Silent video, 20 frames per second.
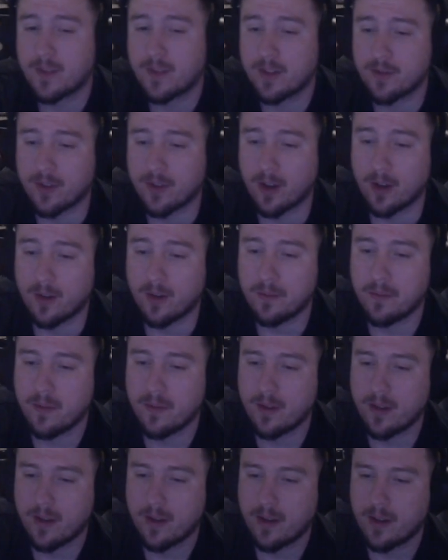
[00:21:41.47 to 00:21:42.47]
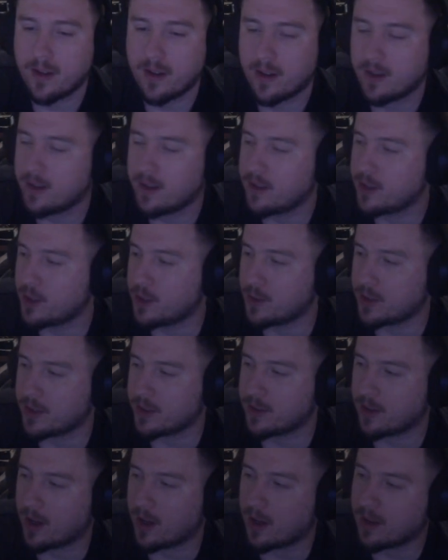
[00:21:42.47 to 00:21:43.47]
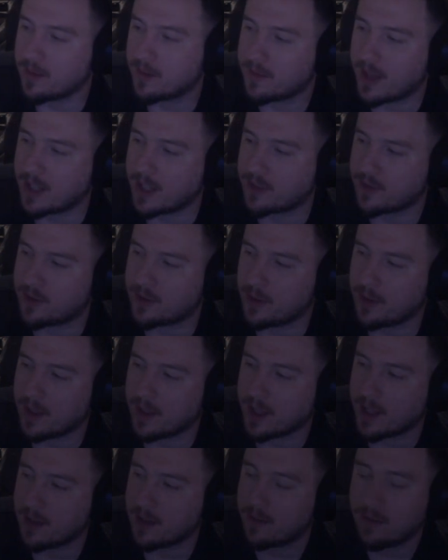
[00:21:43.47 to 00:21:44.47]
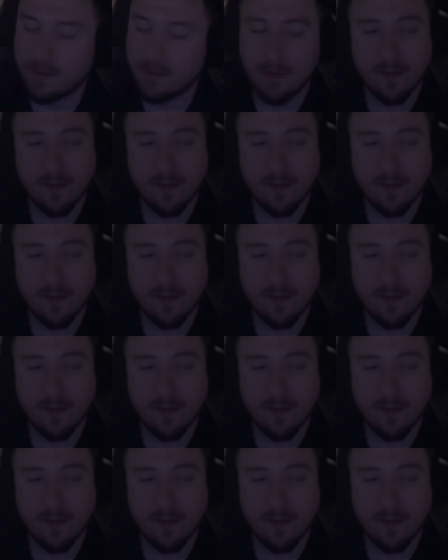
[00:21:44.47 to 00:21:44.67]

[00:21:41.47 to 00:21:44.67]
So, deuces, y'all. Thanks for tuning in.